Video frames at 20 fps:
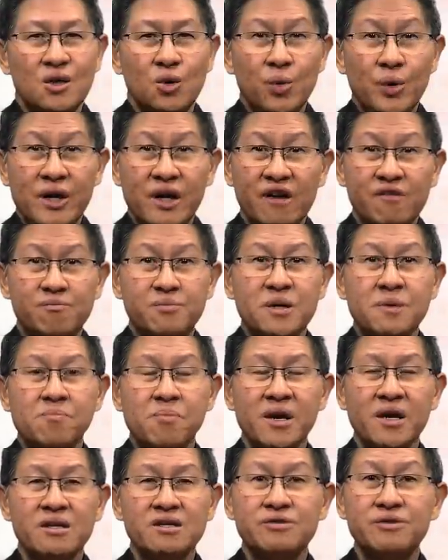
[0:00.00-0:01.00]
We have
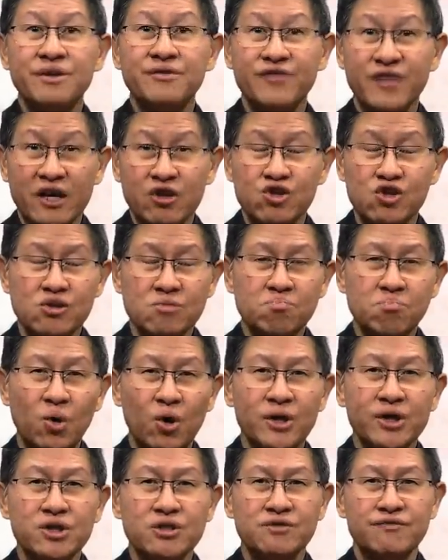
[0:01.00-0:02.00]
prepared reflection
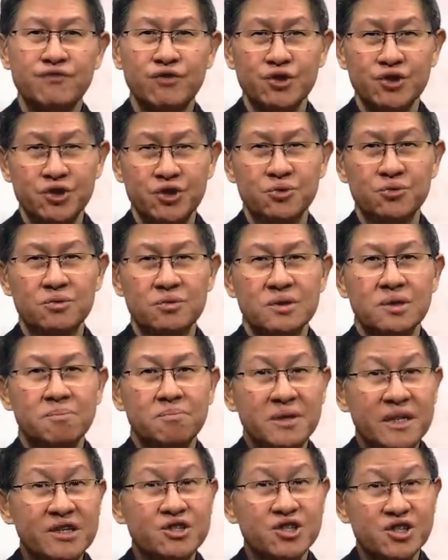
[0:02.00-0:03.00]
points for you.
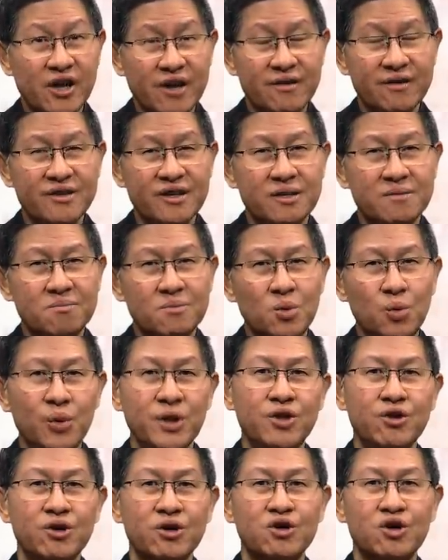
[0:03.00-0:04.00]
Please share them
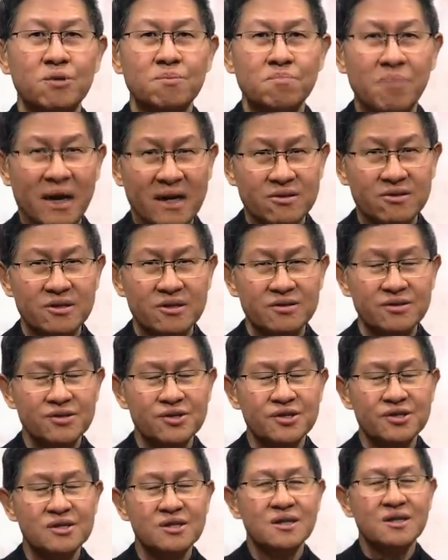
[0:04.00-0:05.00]
with your
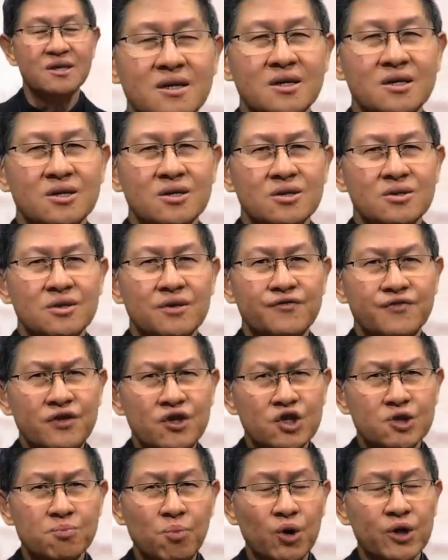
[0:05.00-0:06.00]
companions. The
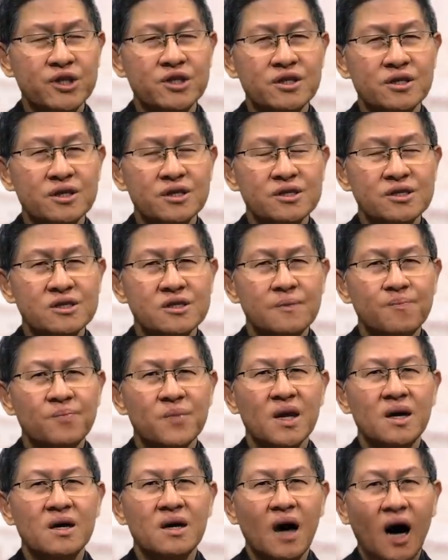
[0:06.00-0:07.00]
first point is,
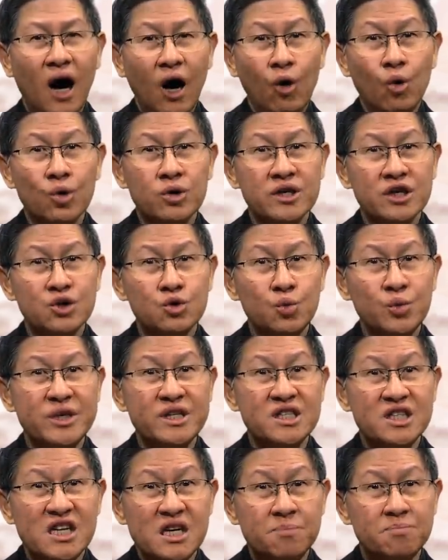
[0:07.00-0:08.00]
how can we
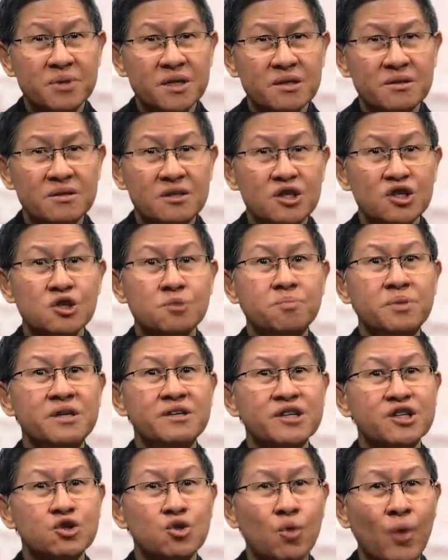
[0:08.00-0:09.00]
deepen the
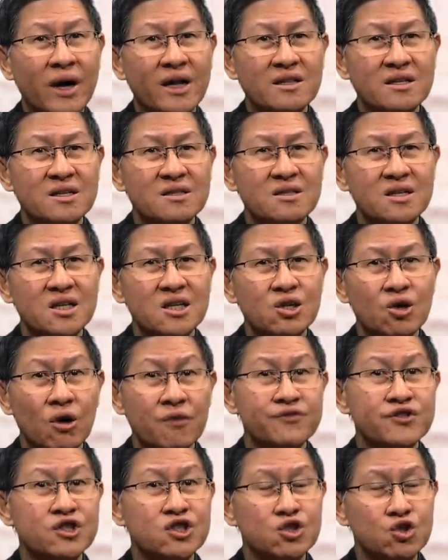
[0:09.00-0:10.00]
spirituality
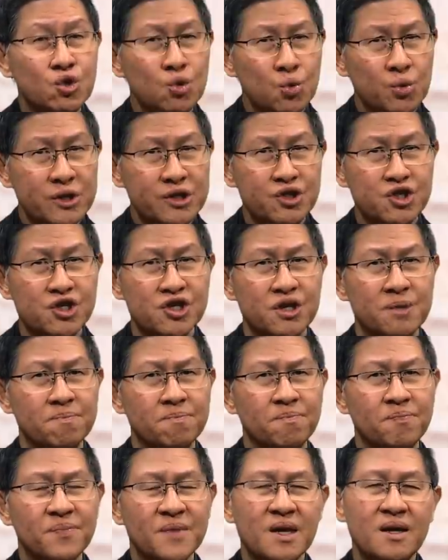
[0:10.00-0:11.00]
of
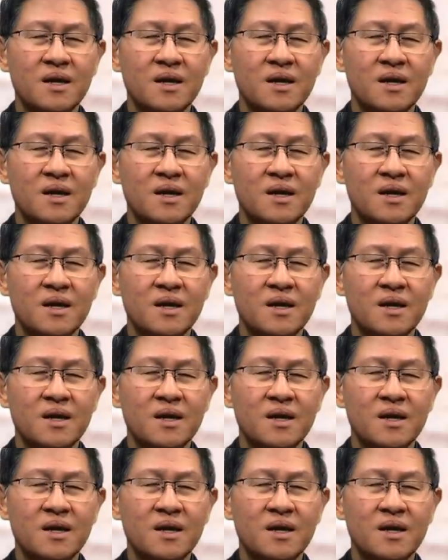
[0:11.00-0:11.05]
stewardship?